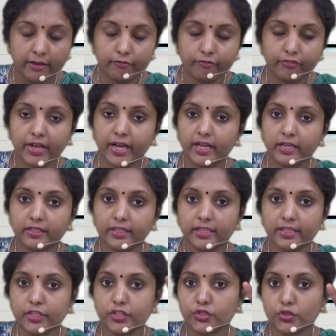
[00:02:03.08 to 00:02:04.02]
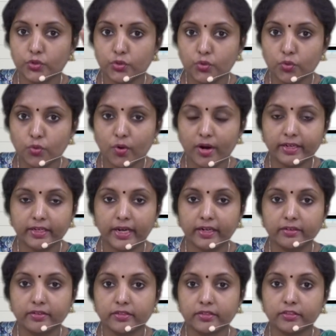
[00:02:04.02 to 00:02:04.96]
where there is no
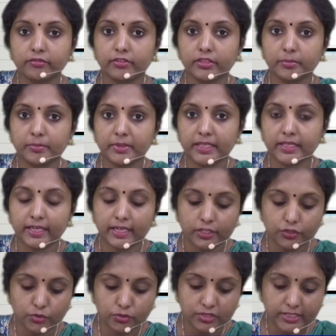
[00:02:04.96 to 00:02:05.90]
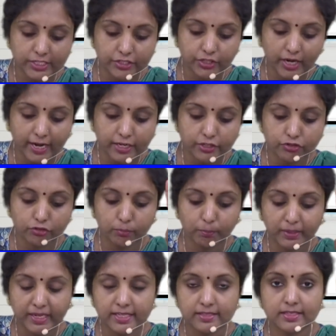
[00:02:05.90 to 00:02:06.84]
attendo will be there. So such kinds
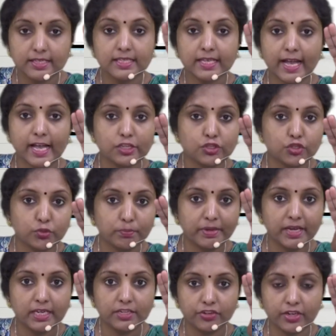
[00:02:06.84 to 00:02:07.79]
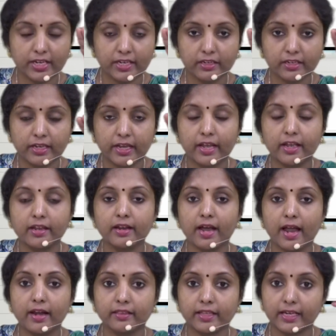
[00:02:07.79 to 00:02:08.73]
of places has to be taken care
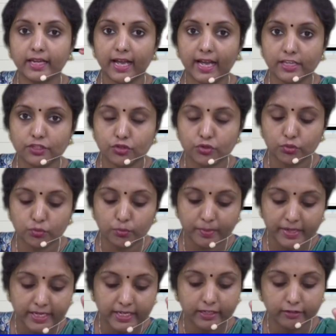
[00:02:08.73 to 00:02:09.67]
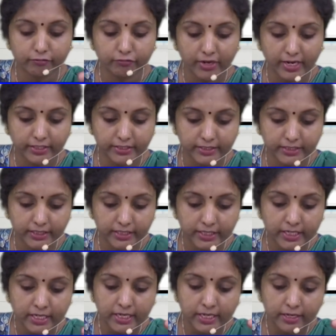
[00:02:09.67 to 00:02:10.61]
and that has to be
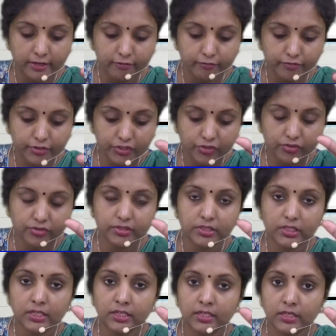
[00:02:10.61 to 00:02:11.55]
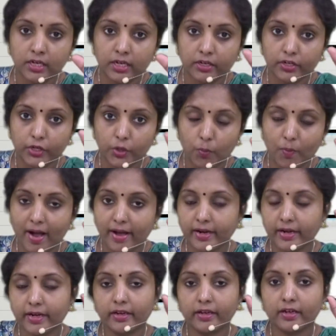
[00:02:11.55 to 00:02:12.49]
converted with the
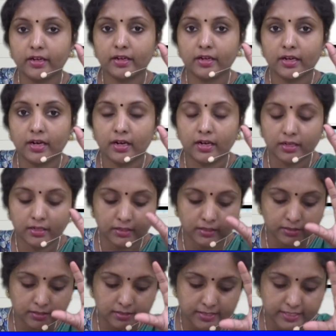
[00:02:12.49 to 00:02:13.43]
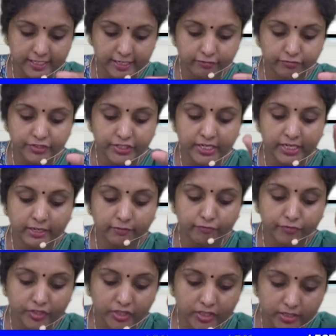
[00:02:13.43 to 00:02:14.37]
required safety
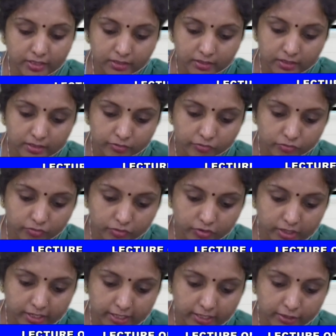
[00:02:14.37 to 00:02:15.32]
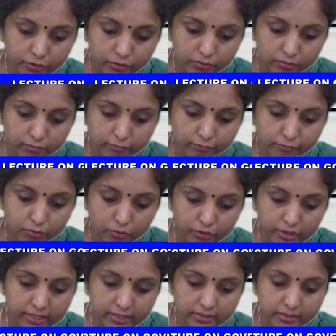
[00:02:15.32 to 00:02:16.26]
within 3 to
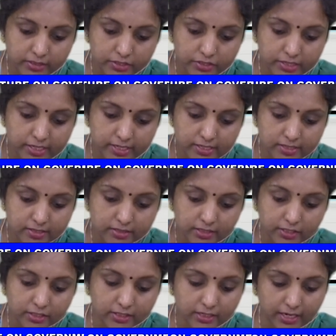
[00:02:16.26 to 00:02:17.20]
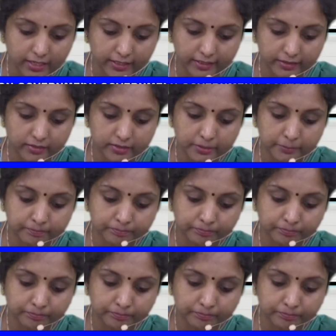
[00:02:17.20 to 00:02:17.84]
4 years is the target.